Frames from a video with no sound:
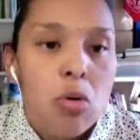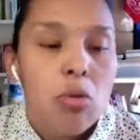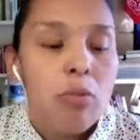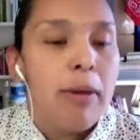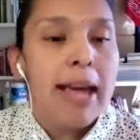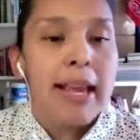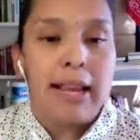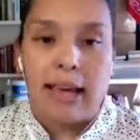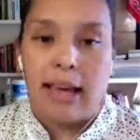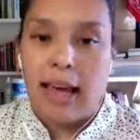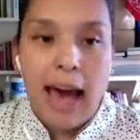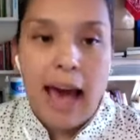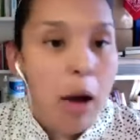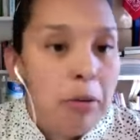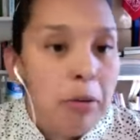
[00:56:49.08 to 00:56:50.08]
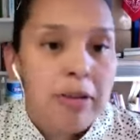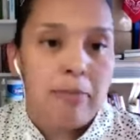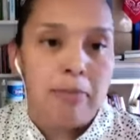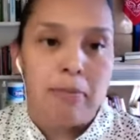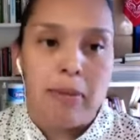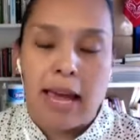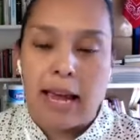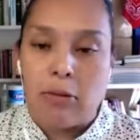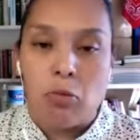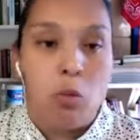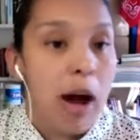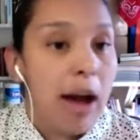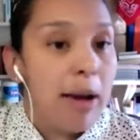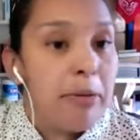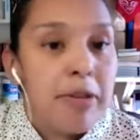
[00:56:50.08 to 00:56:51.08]
who made it, how was it made,
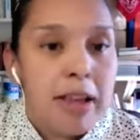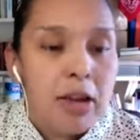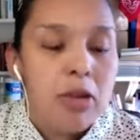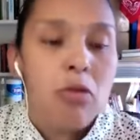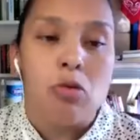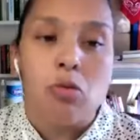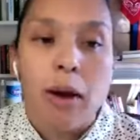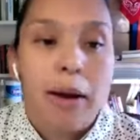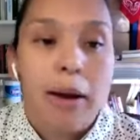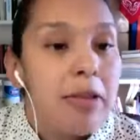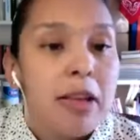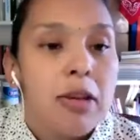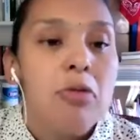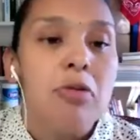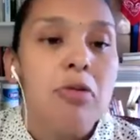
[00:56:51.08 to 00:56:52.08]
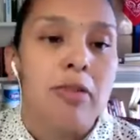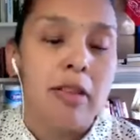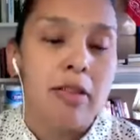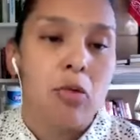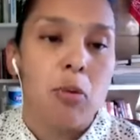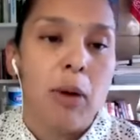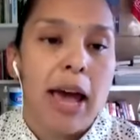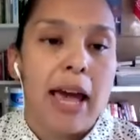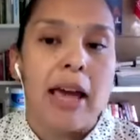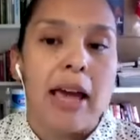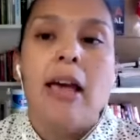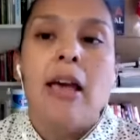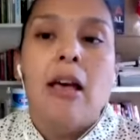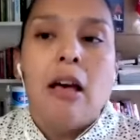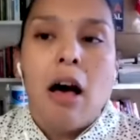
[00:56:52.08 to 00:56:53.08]
why was it used in this way,
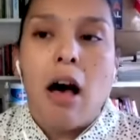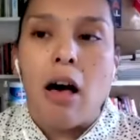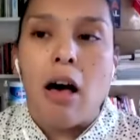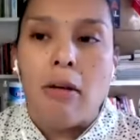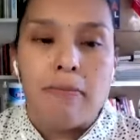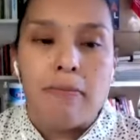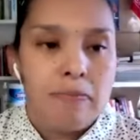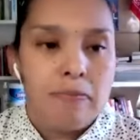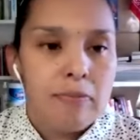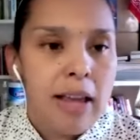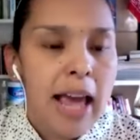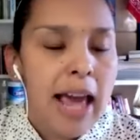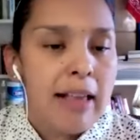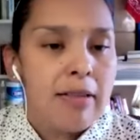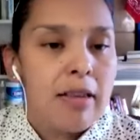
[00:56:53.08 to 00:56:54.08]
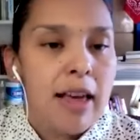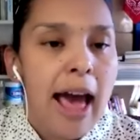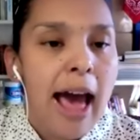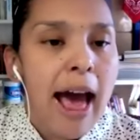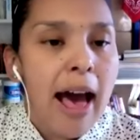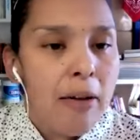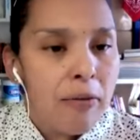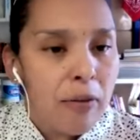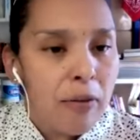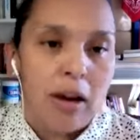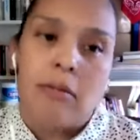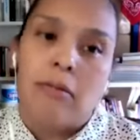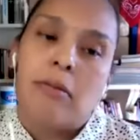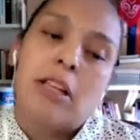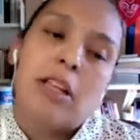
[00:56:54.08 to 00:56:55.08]
and to have
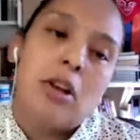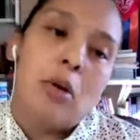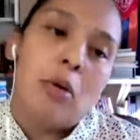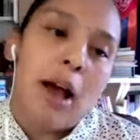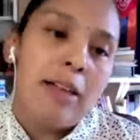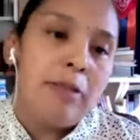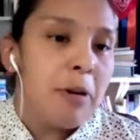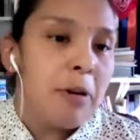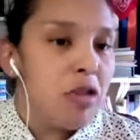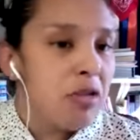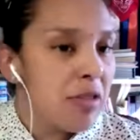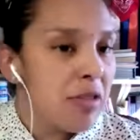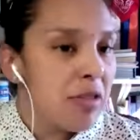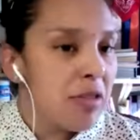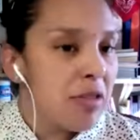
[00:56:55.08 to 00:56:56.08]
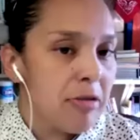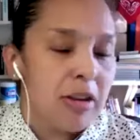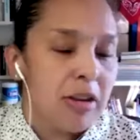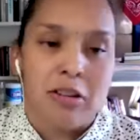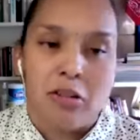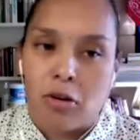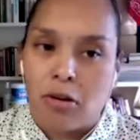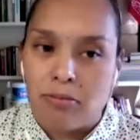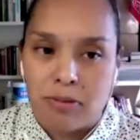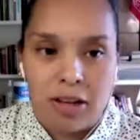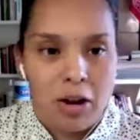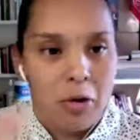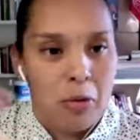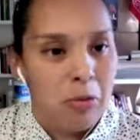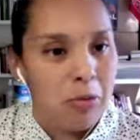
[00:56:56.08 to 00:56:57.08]
as much as there's a
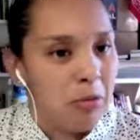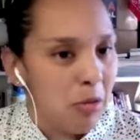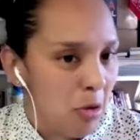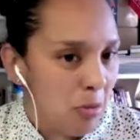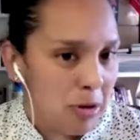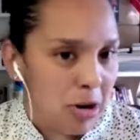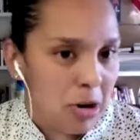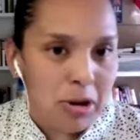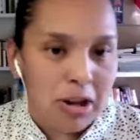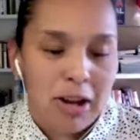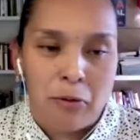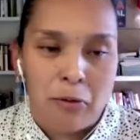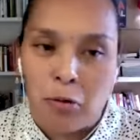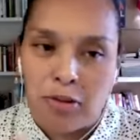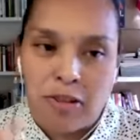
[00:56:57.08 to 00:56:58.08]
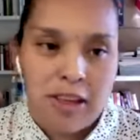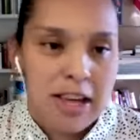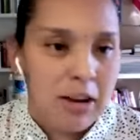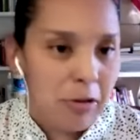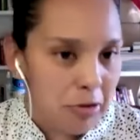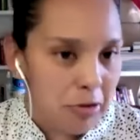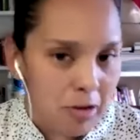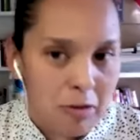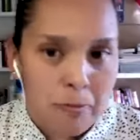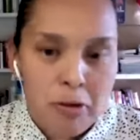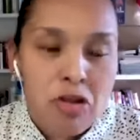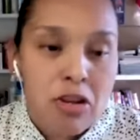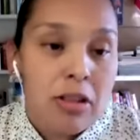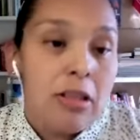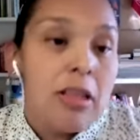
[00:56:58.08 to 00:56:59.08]
hermeneutic of critique or
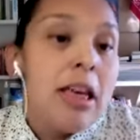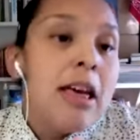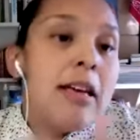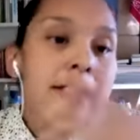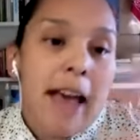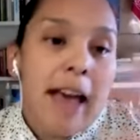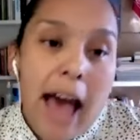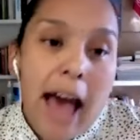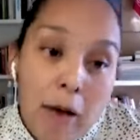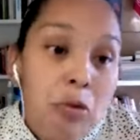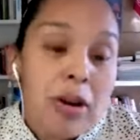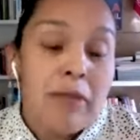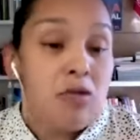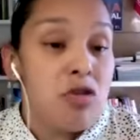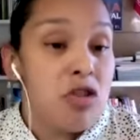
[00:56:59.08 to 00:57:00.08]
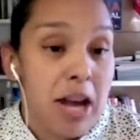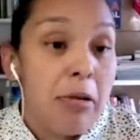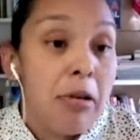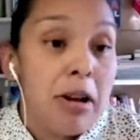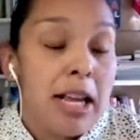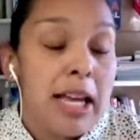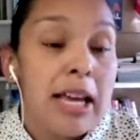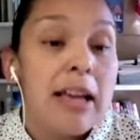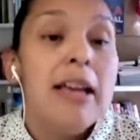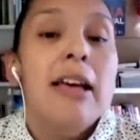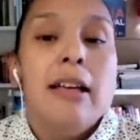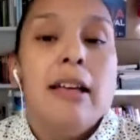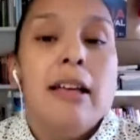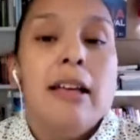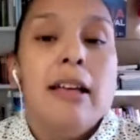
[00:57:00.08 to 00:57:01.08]
suspicion, to have one of charity
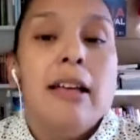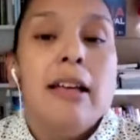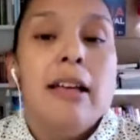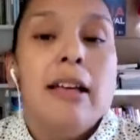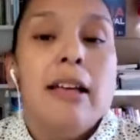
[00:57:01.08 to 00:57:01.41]
that